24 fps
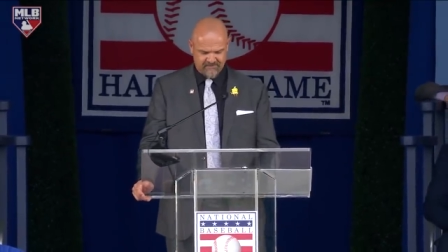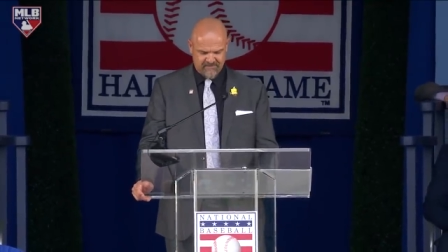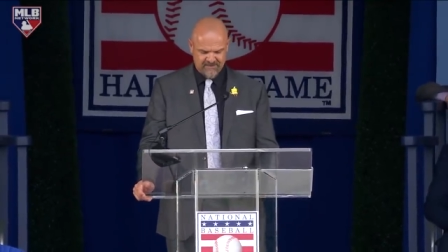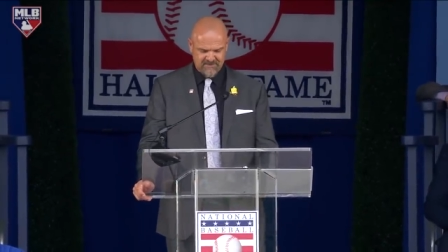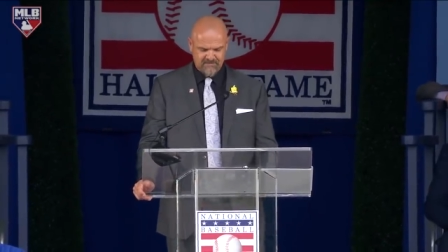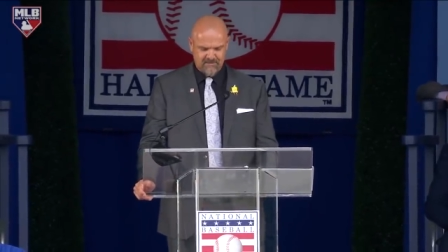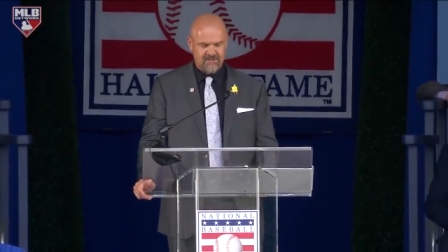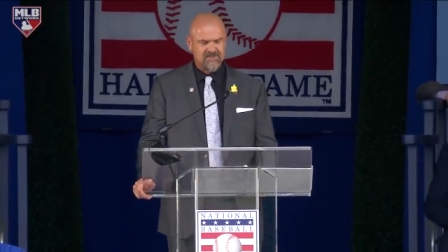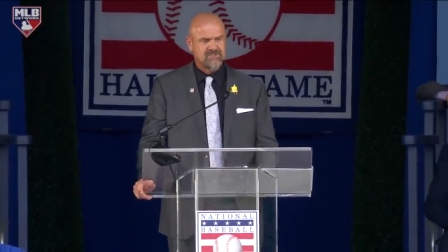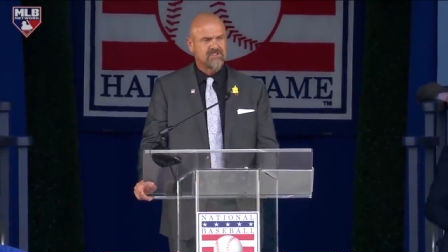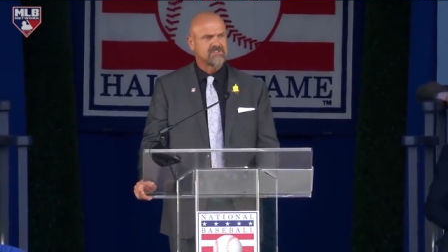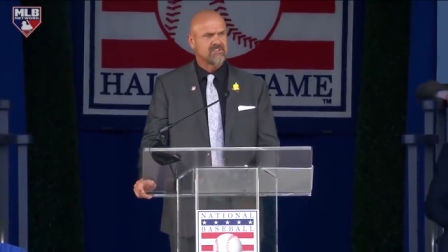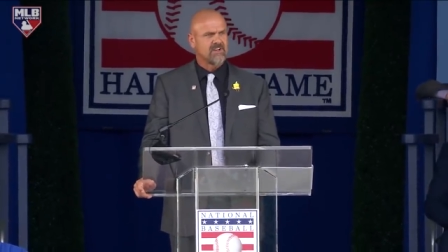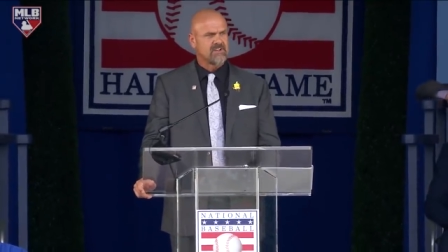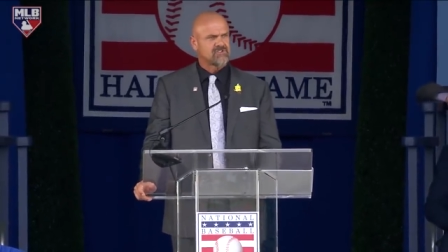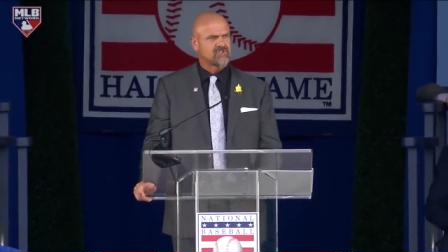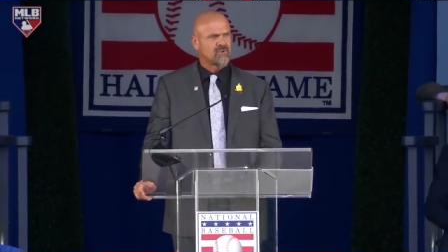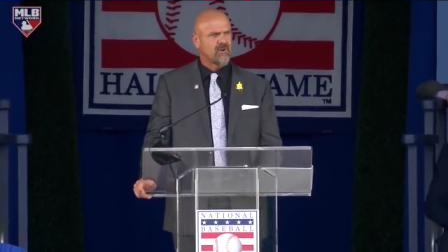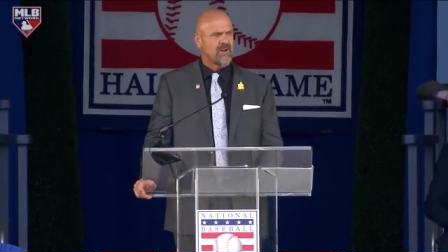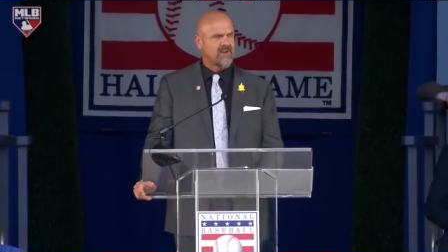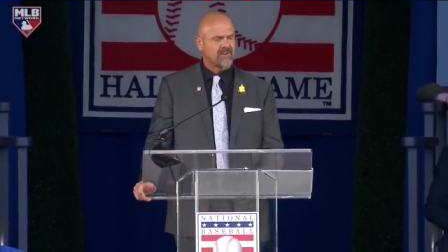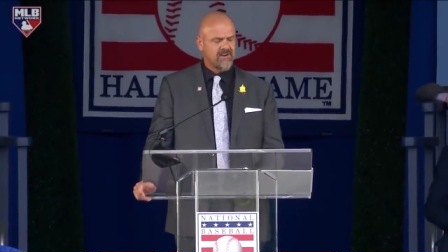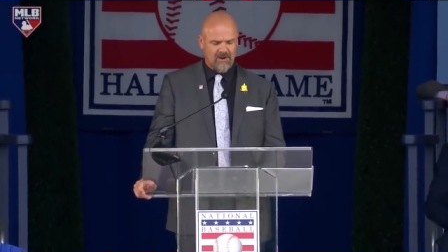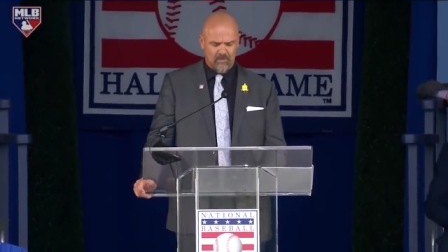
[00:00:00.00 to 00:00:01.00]
as much as I
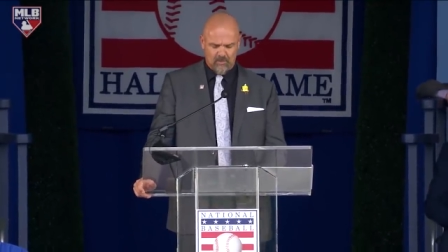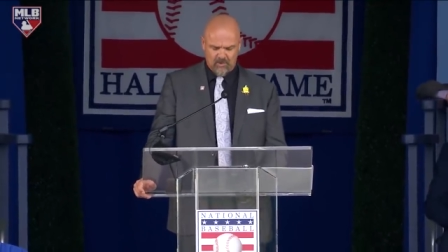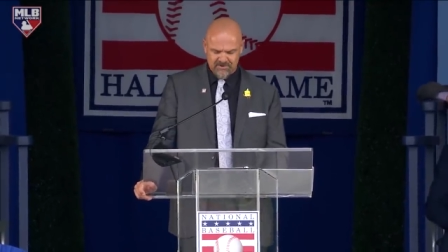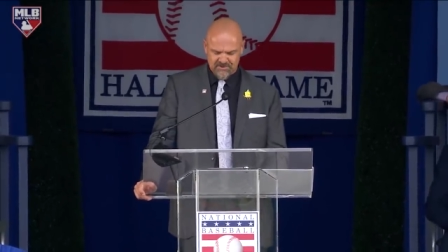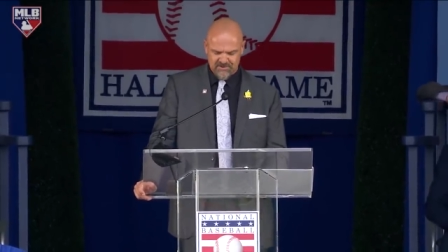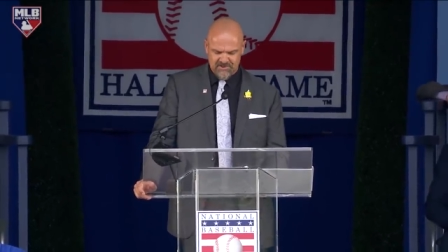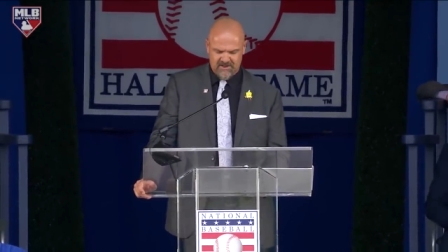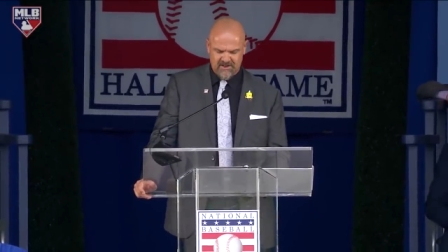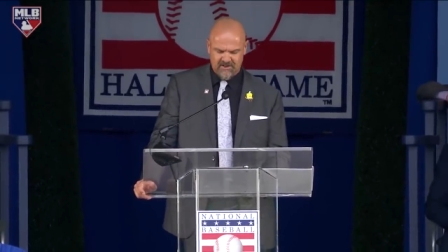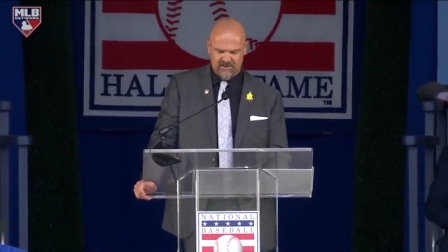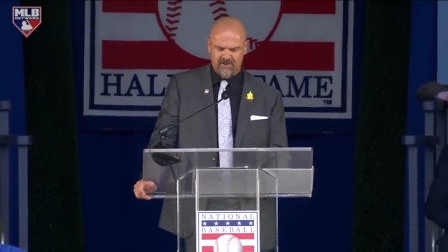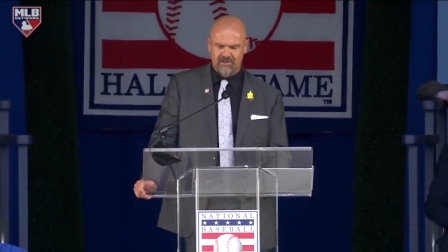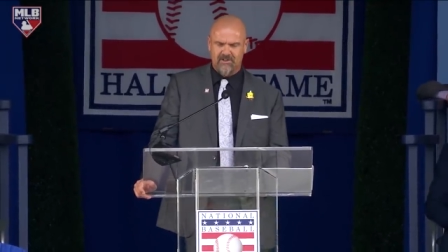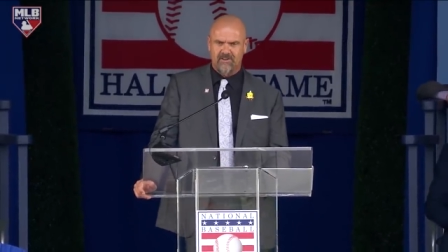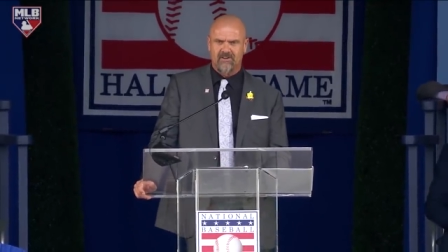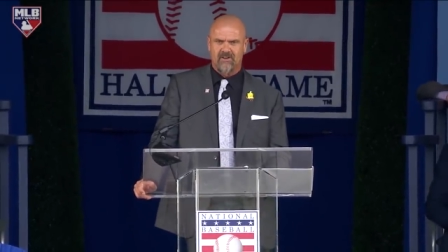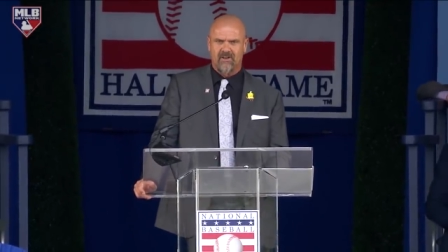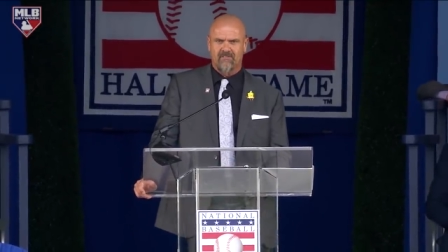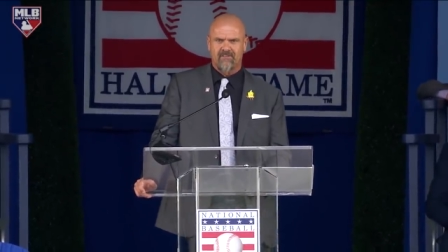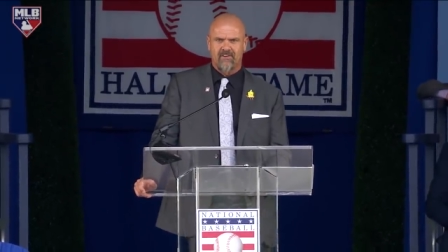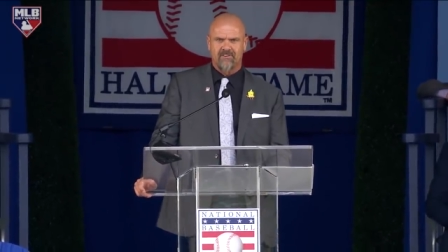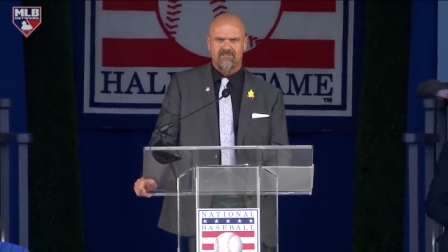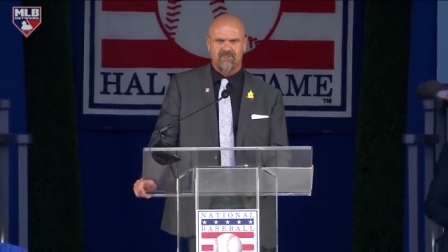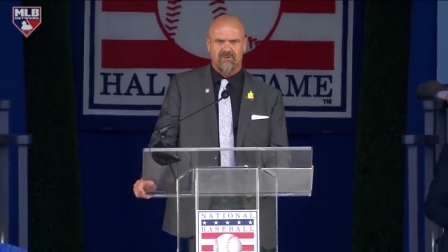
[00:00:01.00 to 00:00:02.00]
tried, I was not good
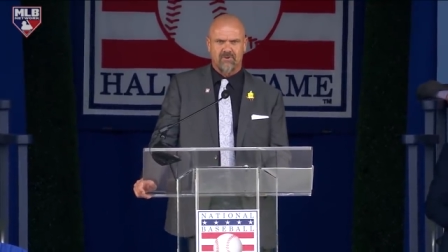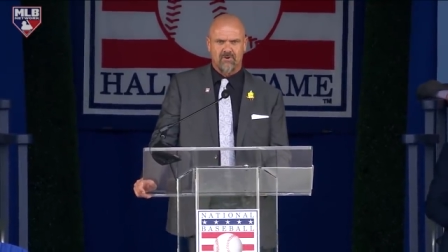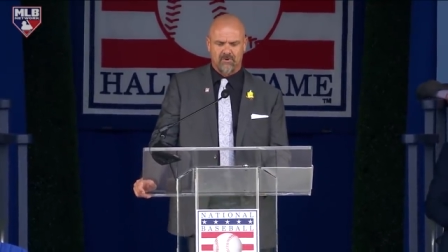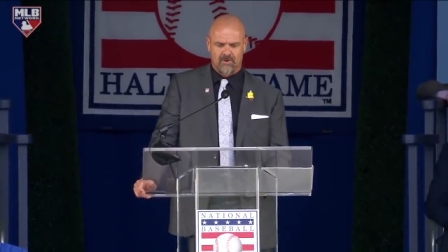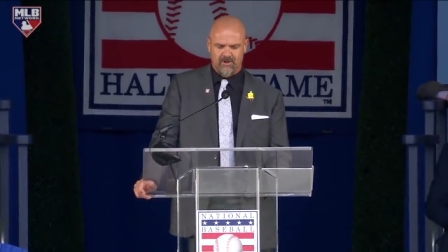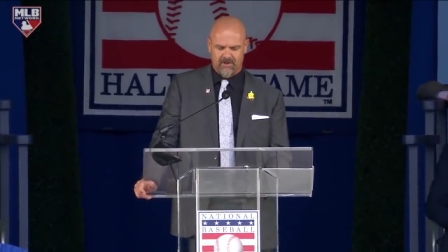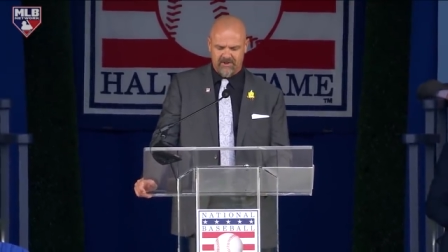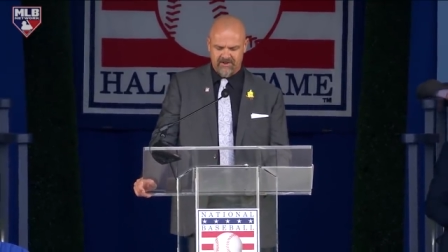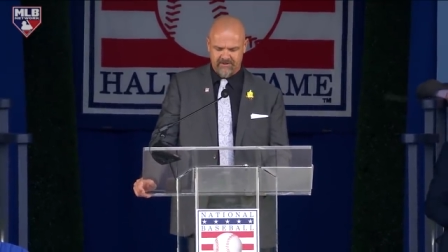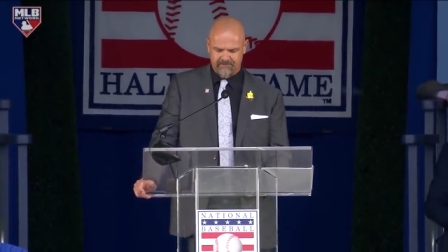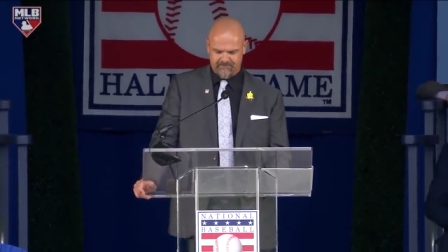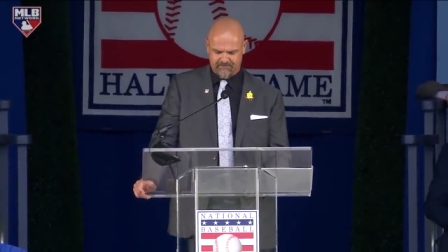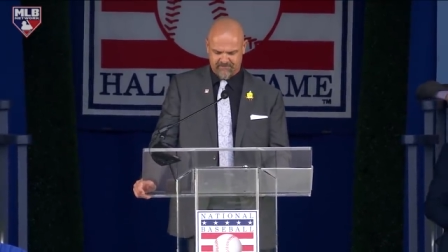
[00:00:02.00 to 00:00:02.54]
enough as a goalie,